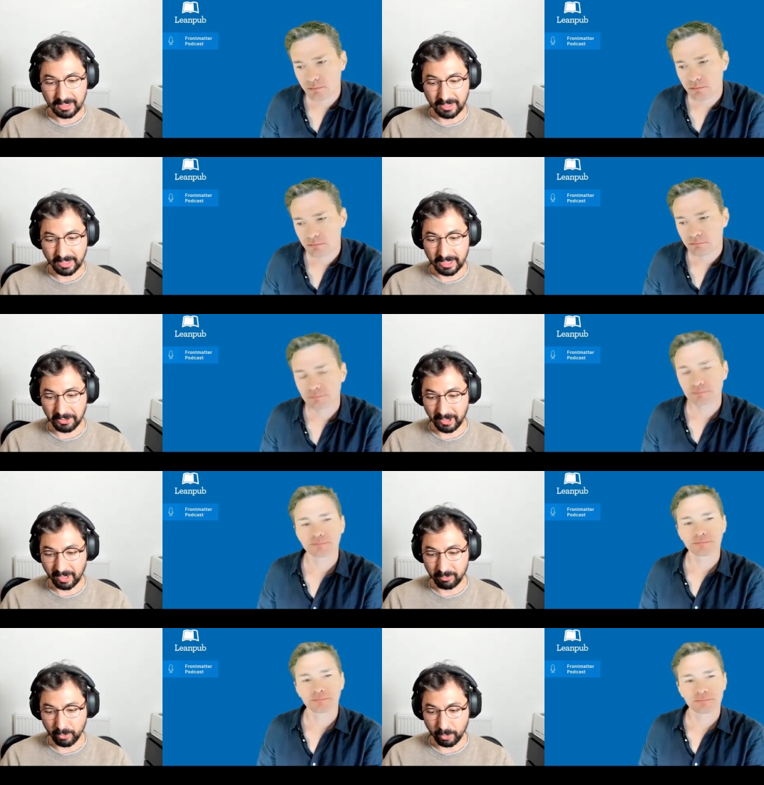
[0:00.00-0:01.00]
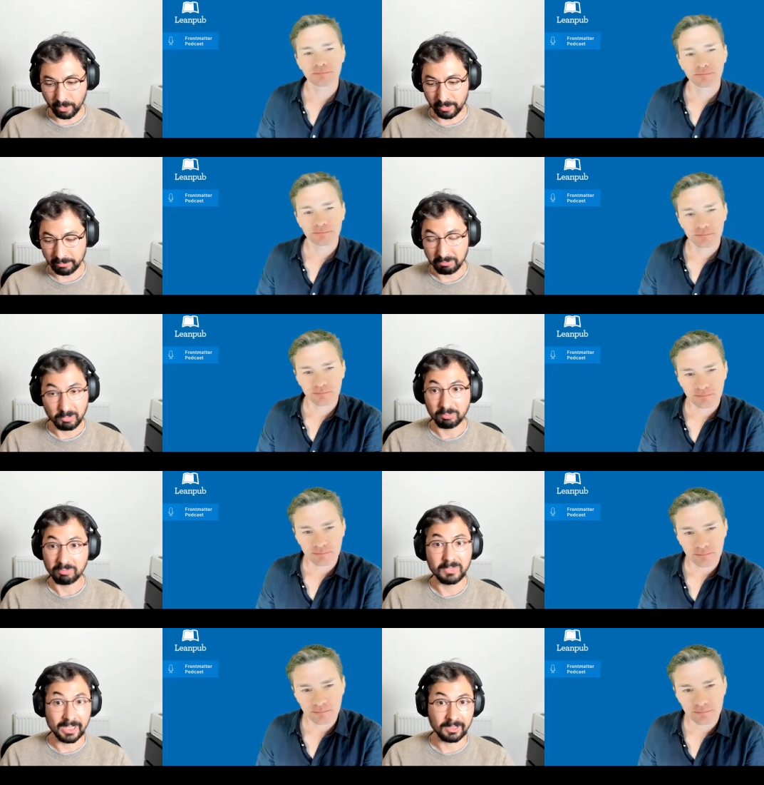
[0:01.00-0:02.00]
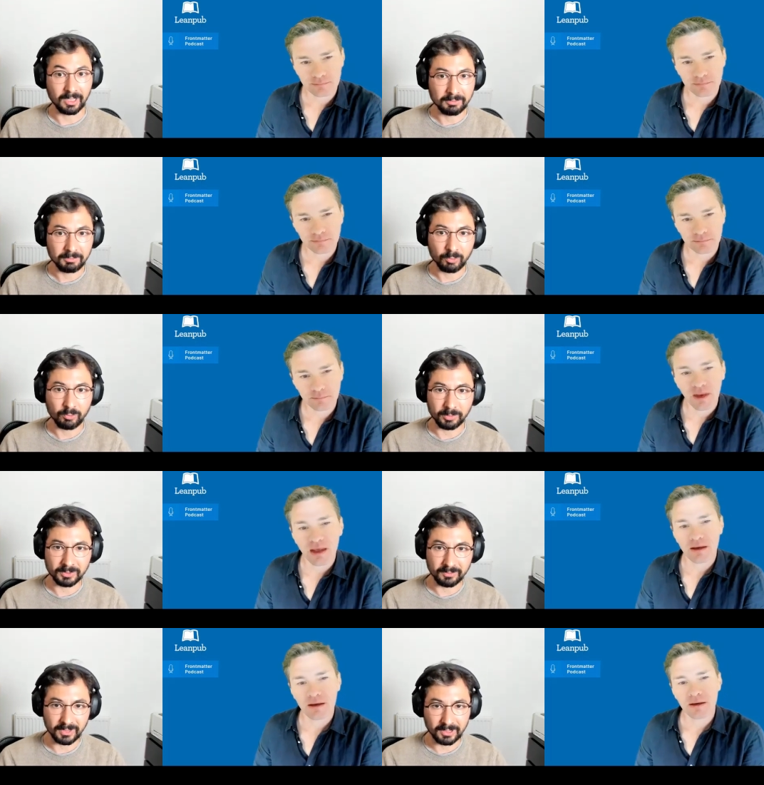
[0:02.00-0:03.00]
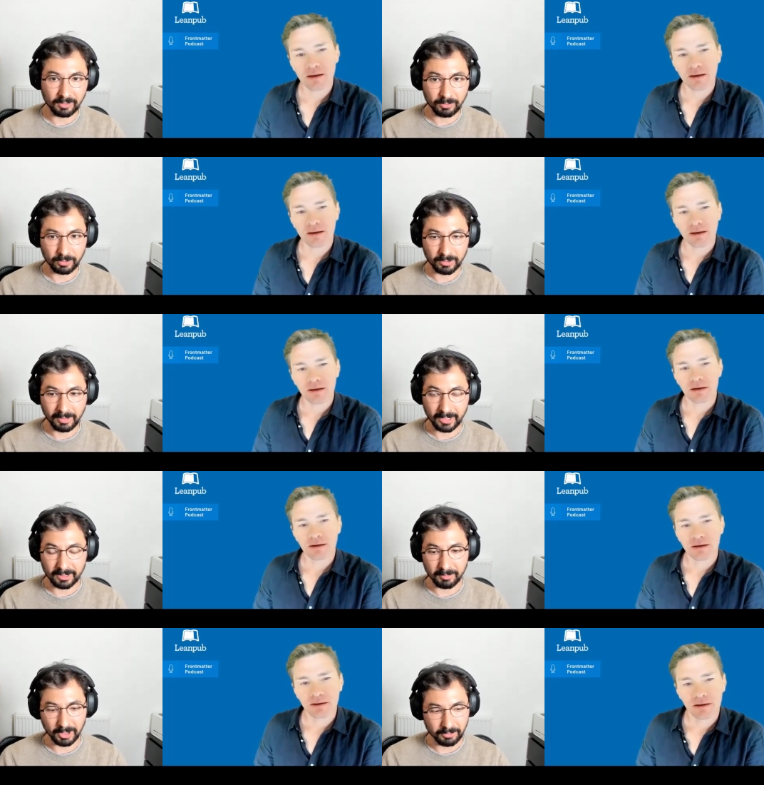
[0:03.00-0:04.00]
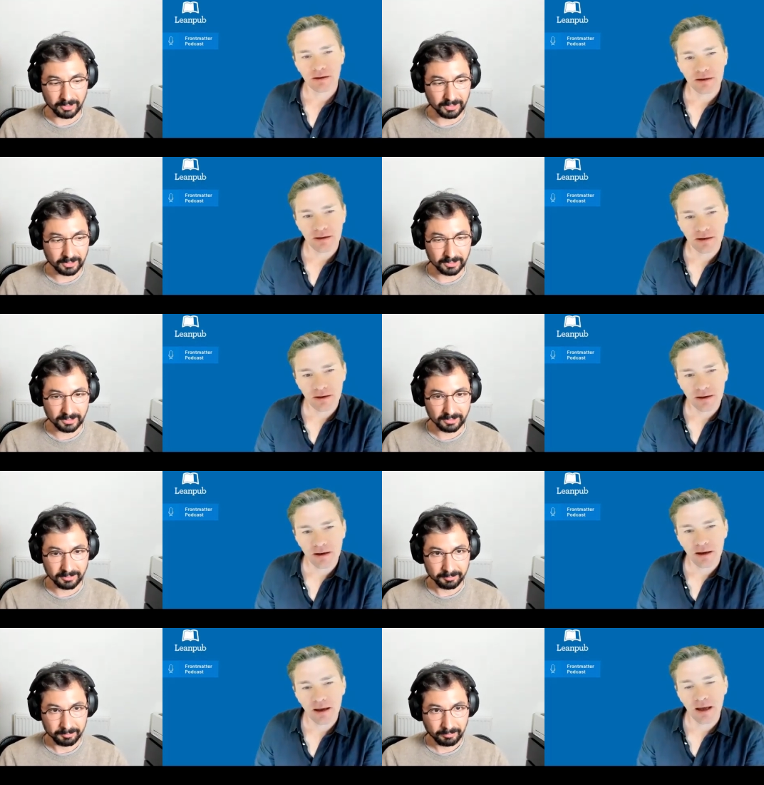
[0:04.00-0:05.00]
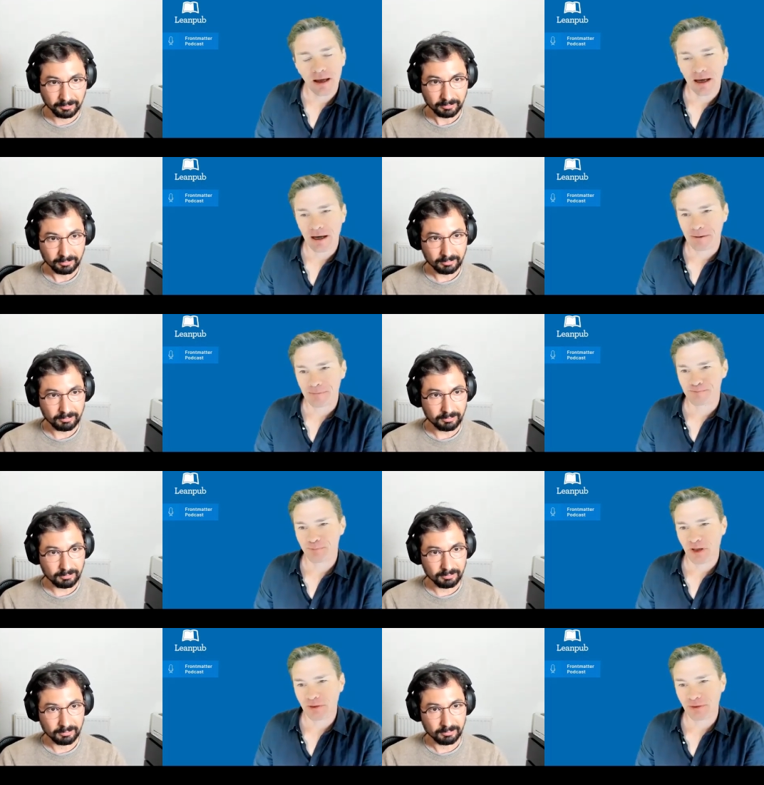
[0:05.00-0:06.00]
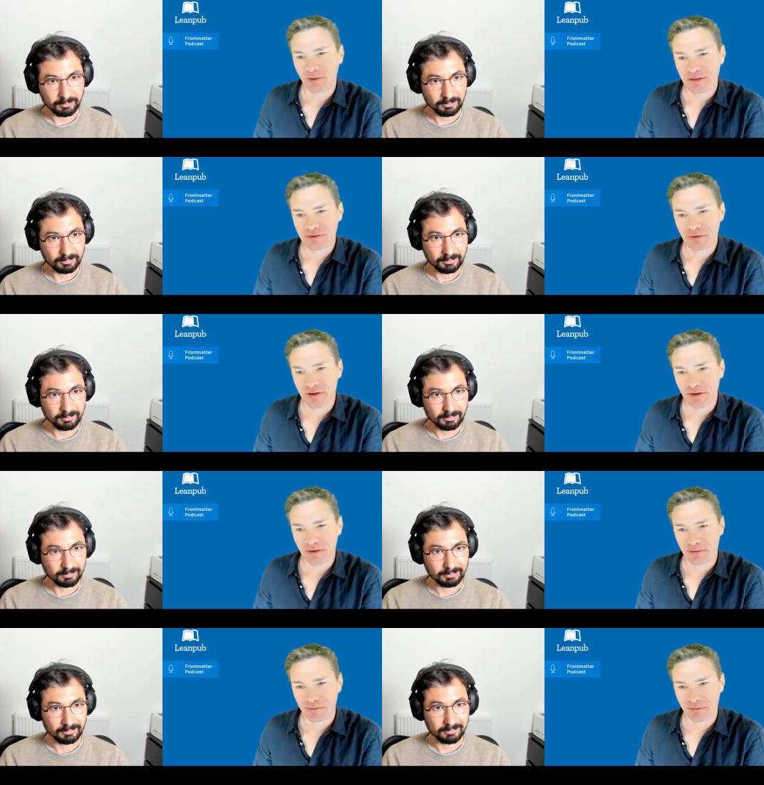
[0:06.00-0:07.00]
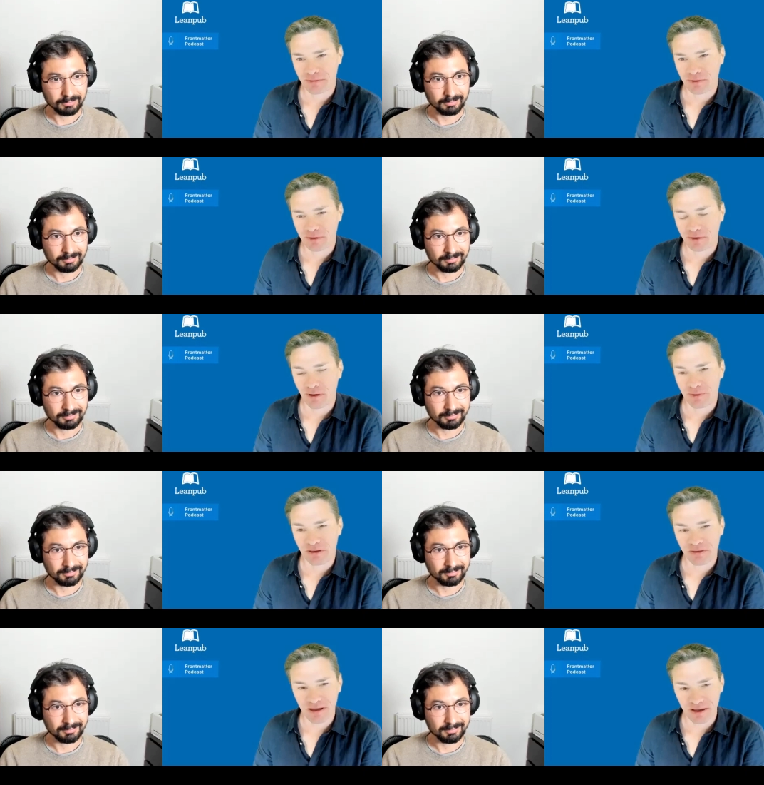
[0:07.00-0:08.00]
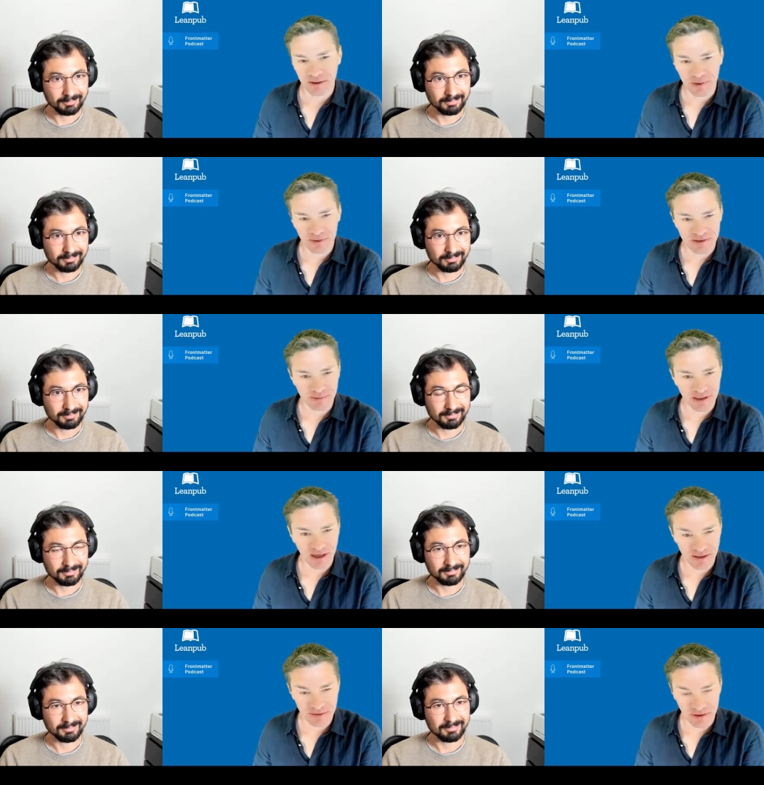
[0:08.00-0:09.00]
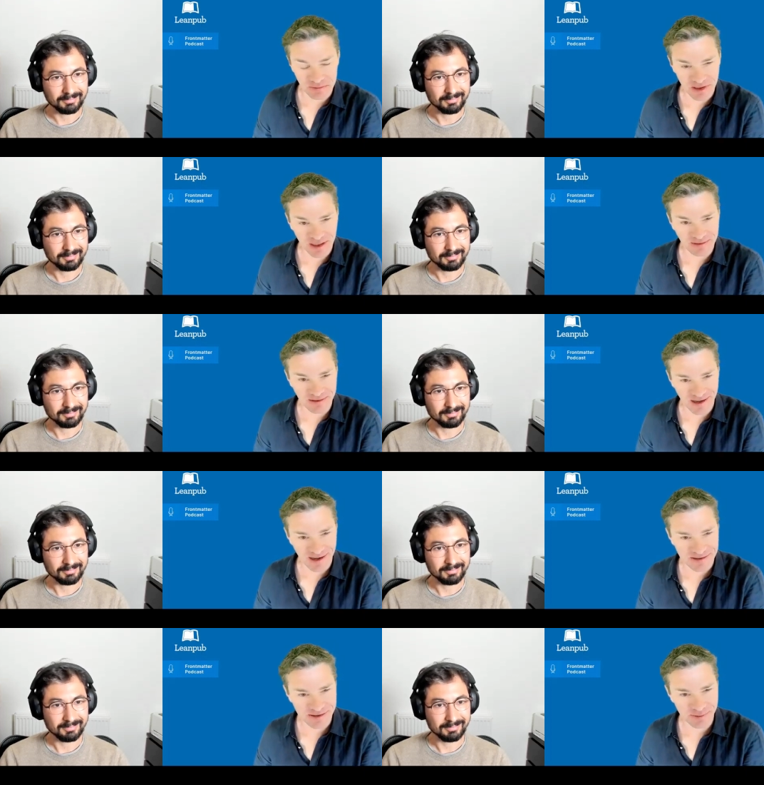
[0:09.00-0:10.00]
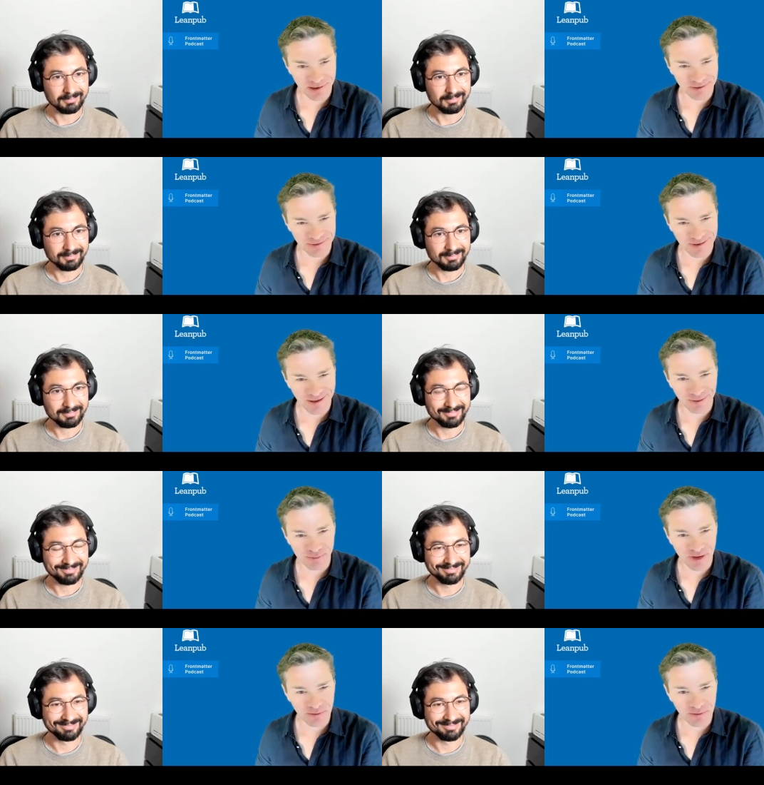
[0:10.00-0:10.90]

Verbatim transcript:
Speaker 1: area for data, new forms of data for academic researchers.
Speaker 2: Your answer there got me thinking about something I had not planned to ask about. One